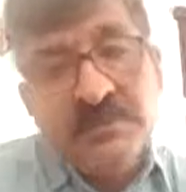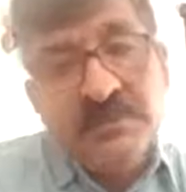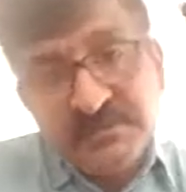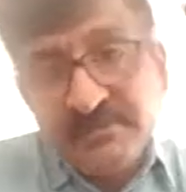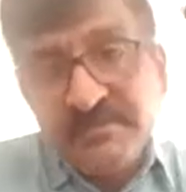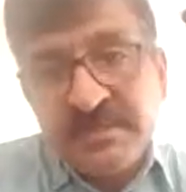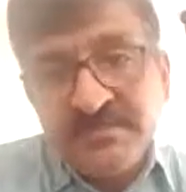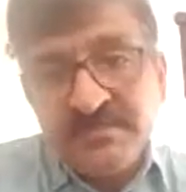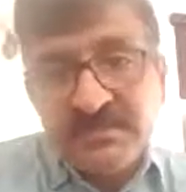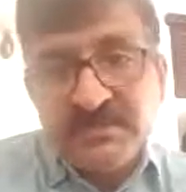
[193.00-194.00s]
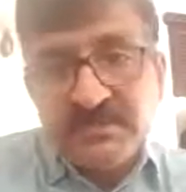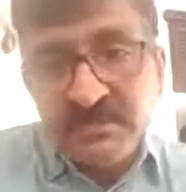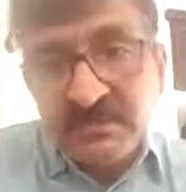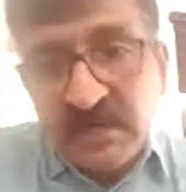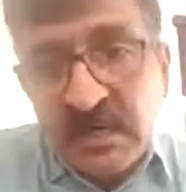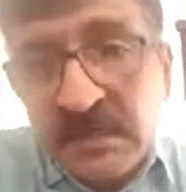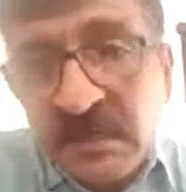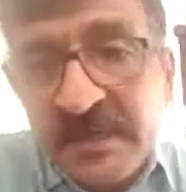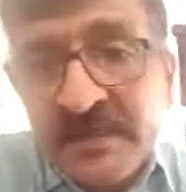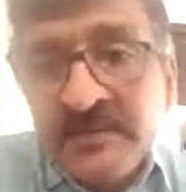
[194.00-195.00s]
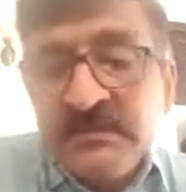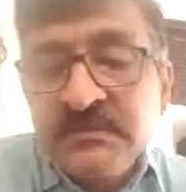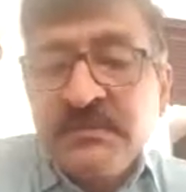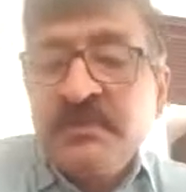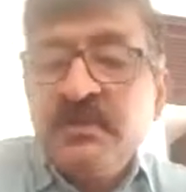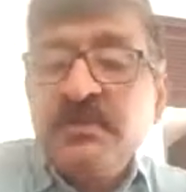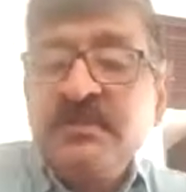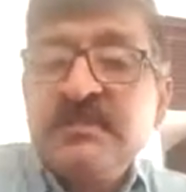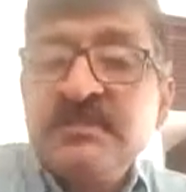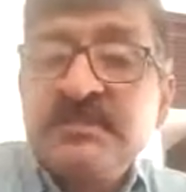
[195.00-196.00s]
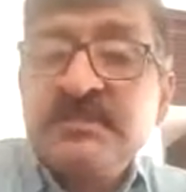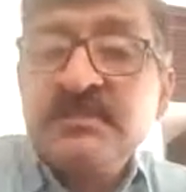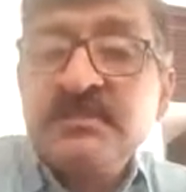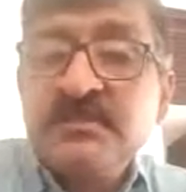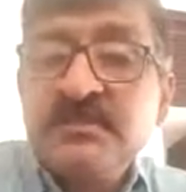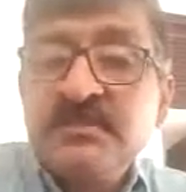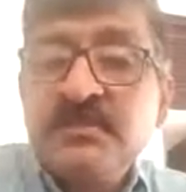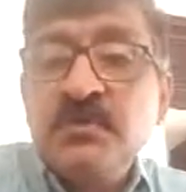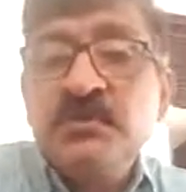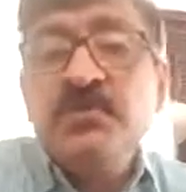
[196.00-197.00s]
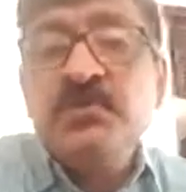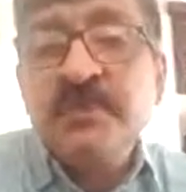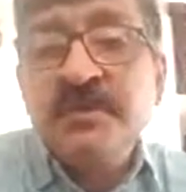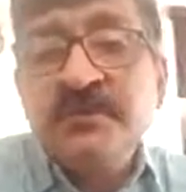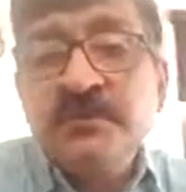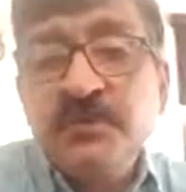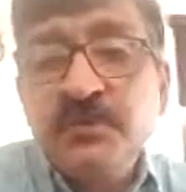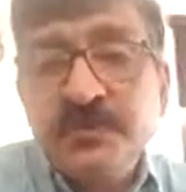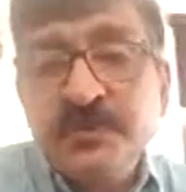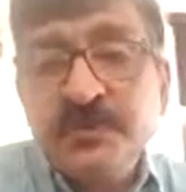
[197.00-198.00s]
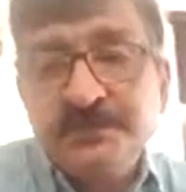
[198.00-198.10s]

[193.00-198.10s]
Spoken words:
And sometimes underlying psychological stress is also being noted.